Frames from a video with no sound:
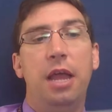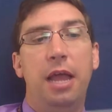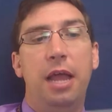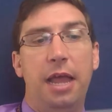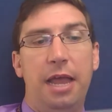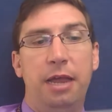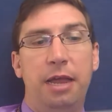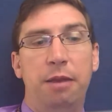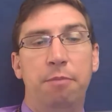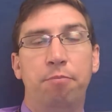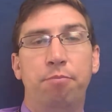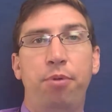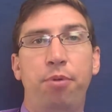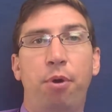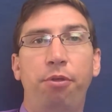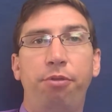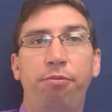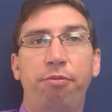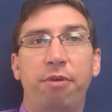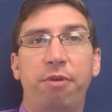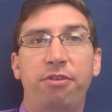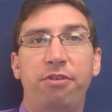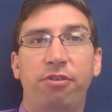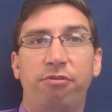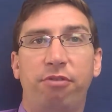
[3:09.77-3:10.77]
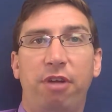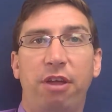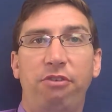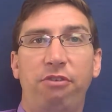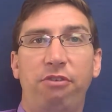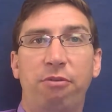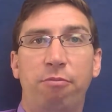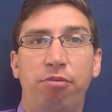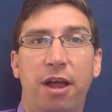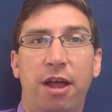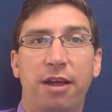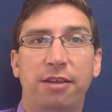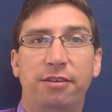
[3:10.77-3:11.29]
In both
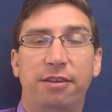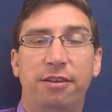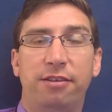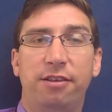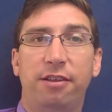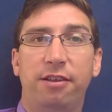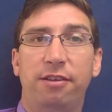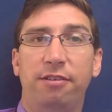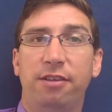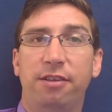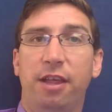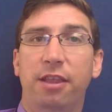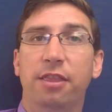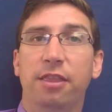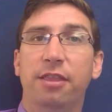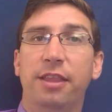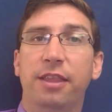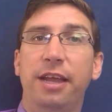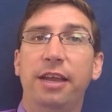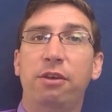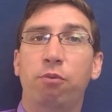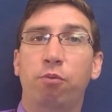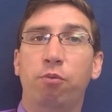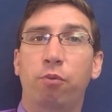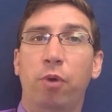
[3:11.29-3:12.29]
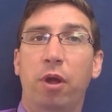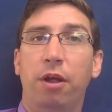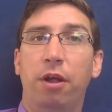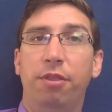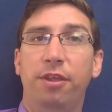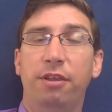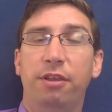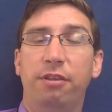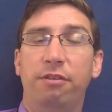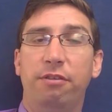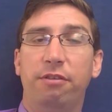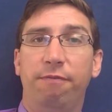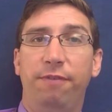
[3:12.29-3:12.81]
registration processes, and linked where
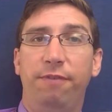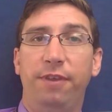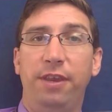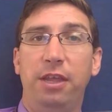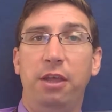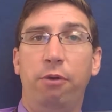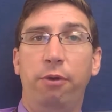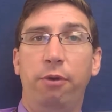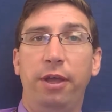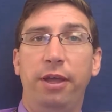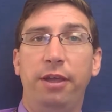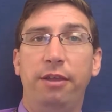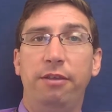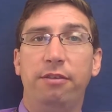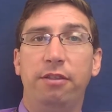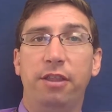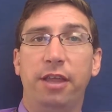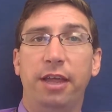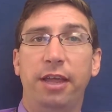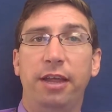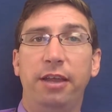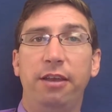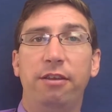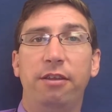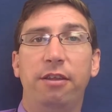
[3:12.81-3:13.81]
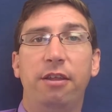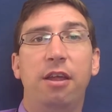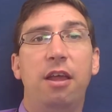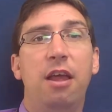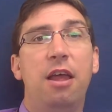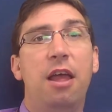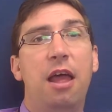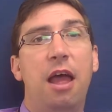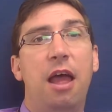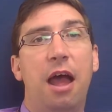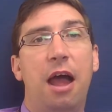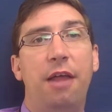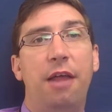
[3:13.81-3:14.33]
this video is linked
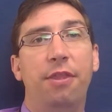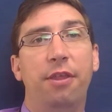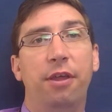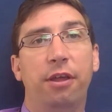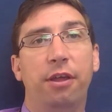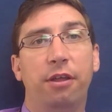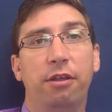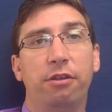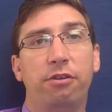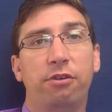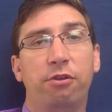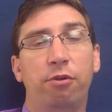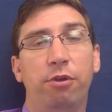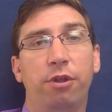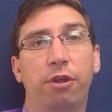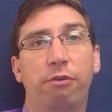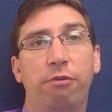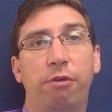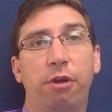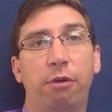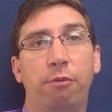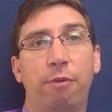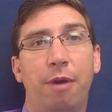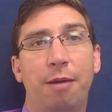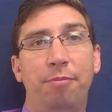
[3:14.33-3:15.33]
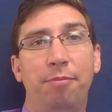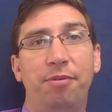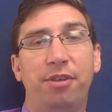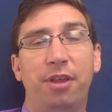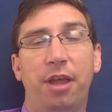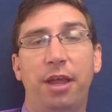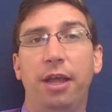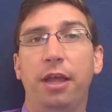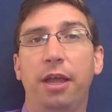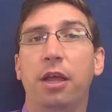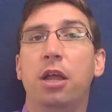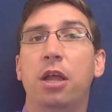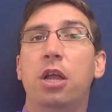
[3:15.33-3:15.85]
on the School to Career
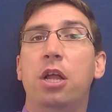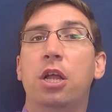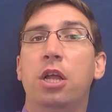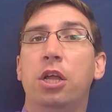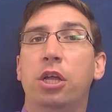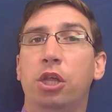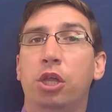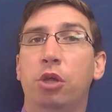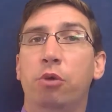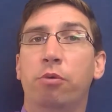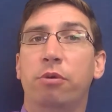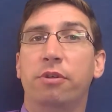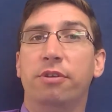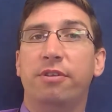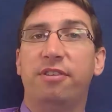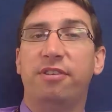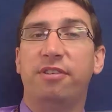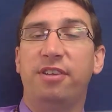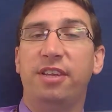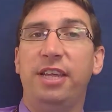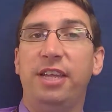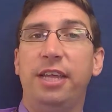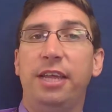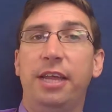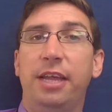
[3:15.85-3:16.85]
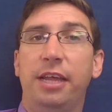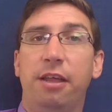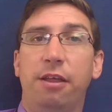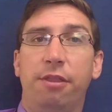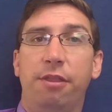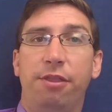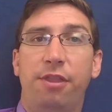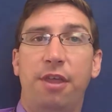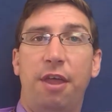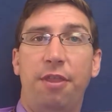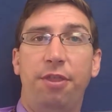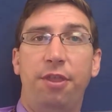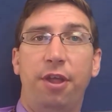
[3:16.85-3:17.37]
website, you will see
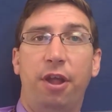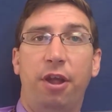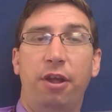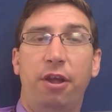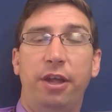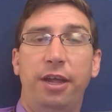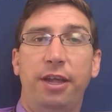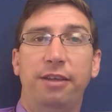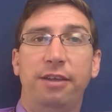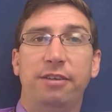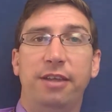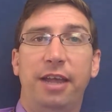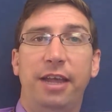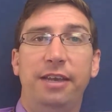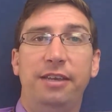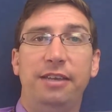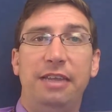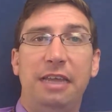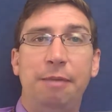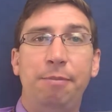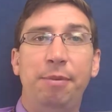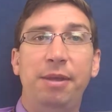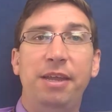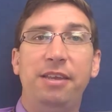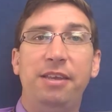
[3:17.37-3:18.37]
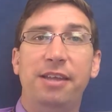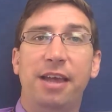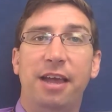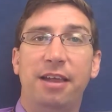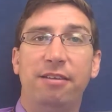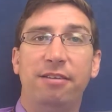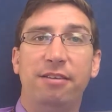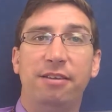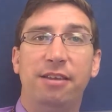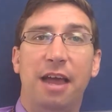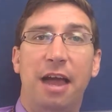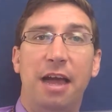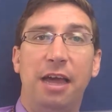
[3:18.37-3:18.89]
that there is a TB
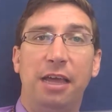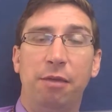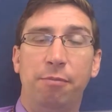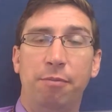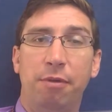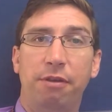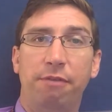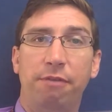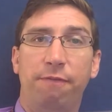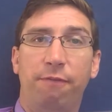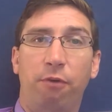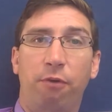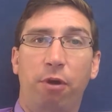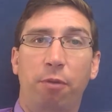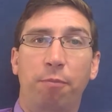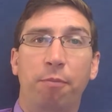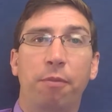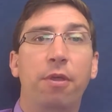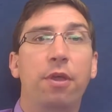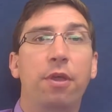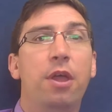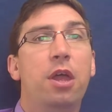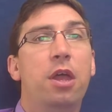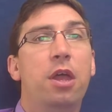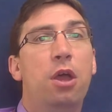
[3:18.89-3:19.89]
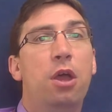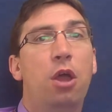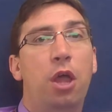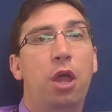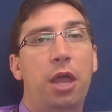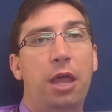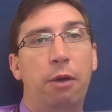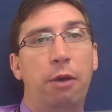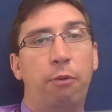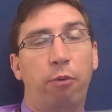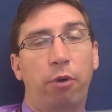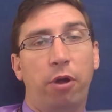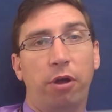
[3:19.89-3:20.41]
test document form.
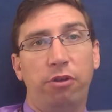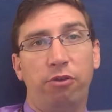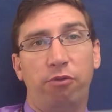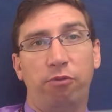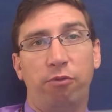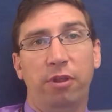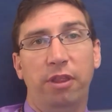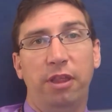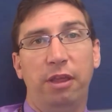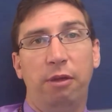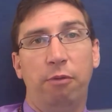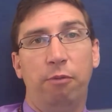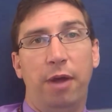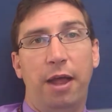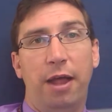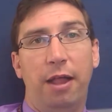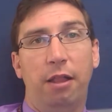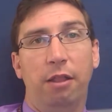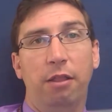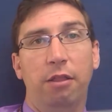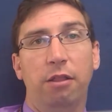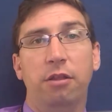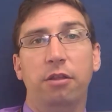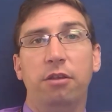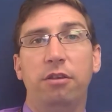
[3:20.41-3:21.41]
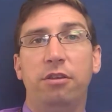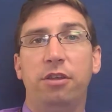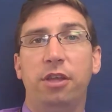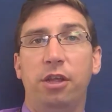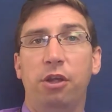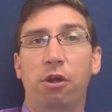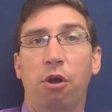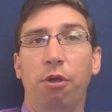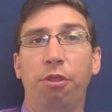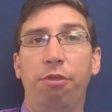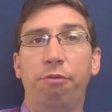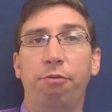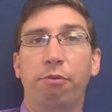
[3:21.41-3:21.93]
It works really well to
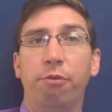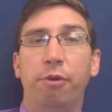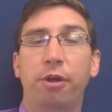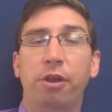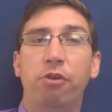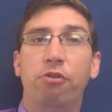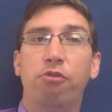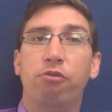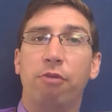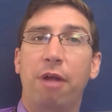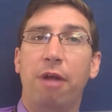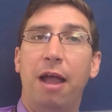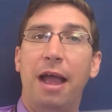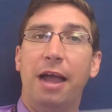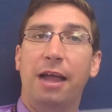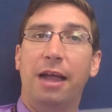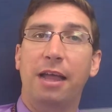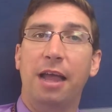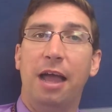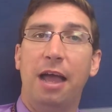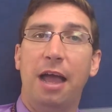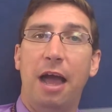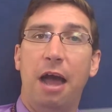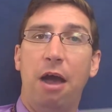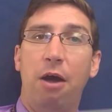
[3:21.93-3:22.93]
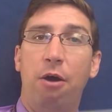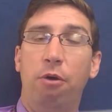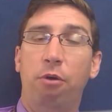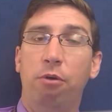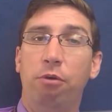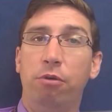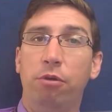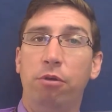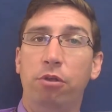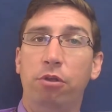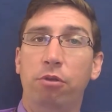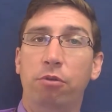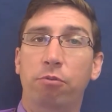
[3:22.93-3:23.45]
go through and track
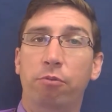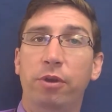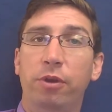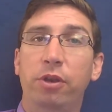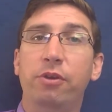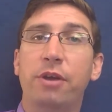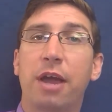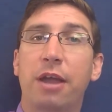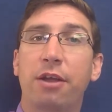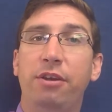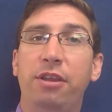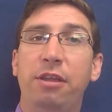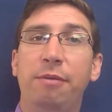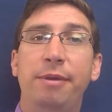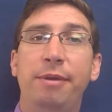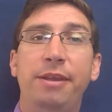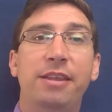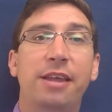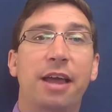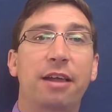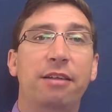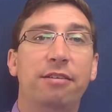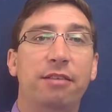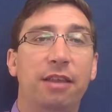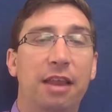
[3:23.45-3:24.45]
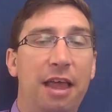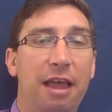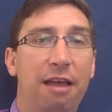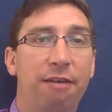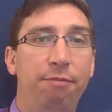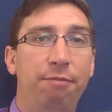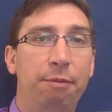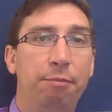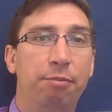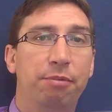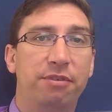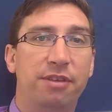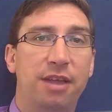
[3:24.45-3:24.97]
when you got your TB test and have
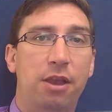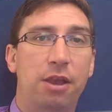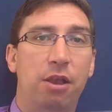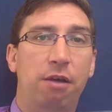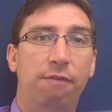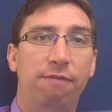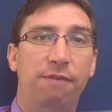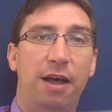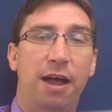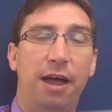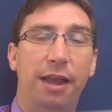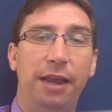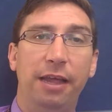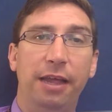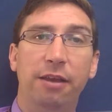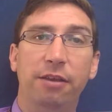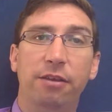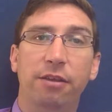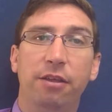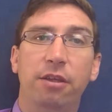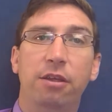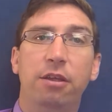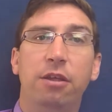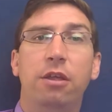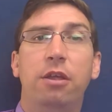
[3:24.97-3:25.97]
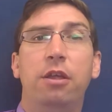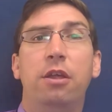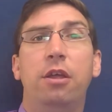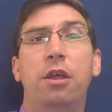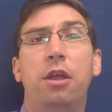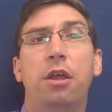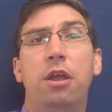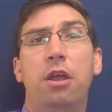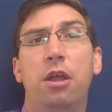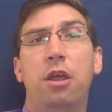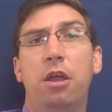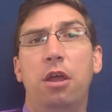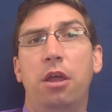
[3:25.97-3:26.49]
people sign off on
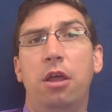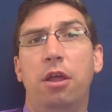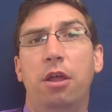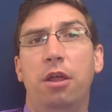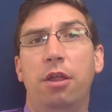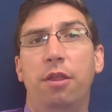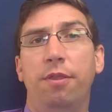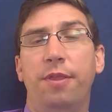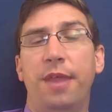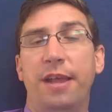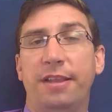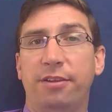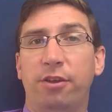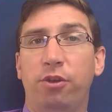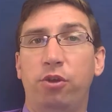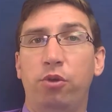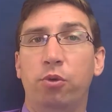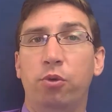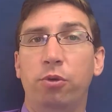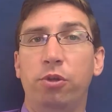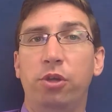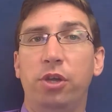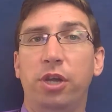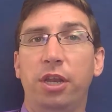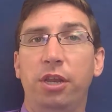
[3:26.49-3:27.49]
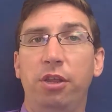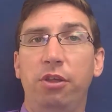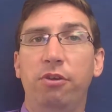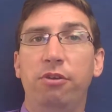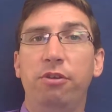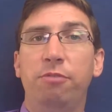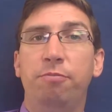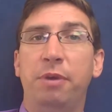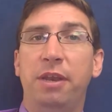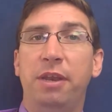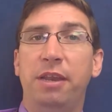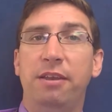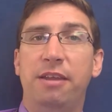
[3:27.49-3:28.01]
it. That's a tool you can
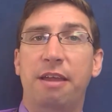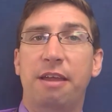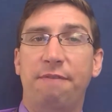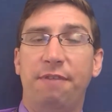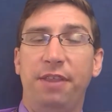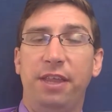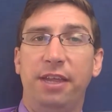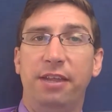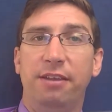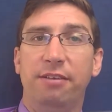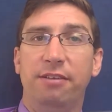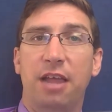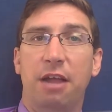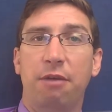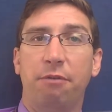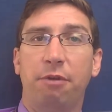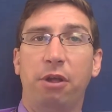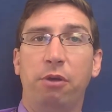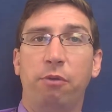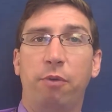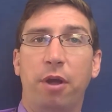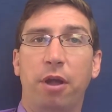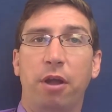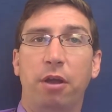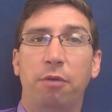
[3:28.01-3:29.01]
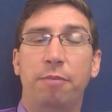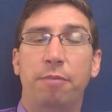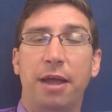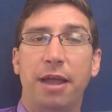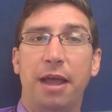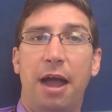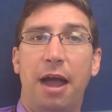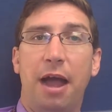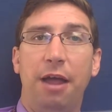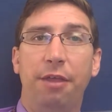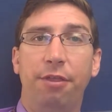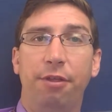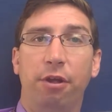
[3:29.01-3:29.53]
use, but it definitely is not required by
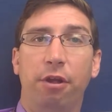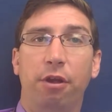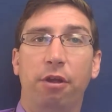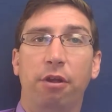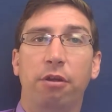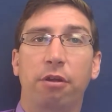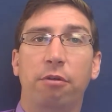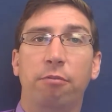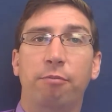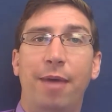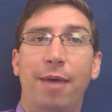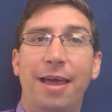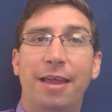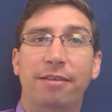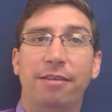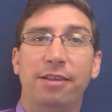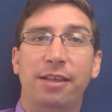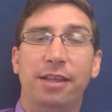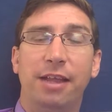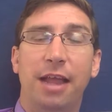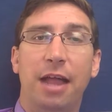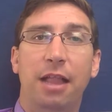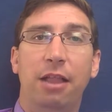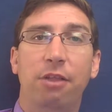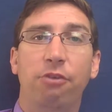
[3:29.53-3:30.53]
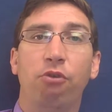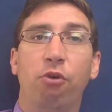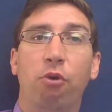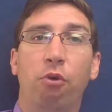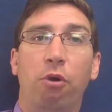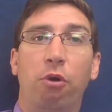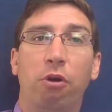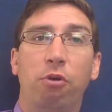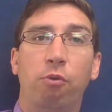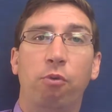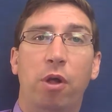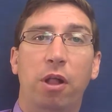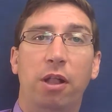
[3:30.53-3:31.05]
either Madison College
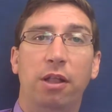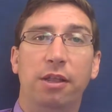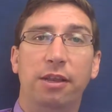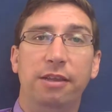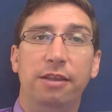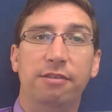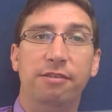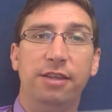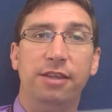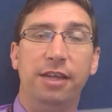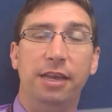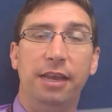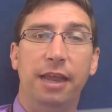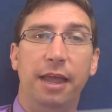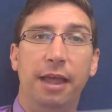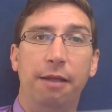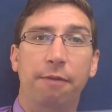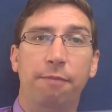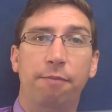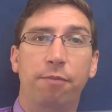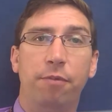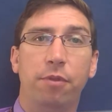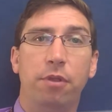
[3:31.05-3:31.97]
or Quality CNA.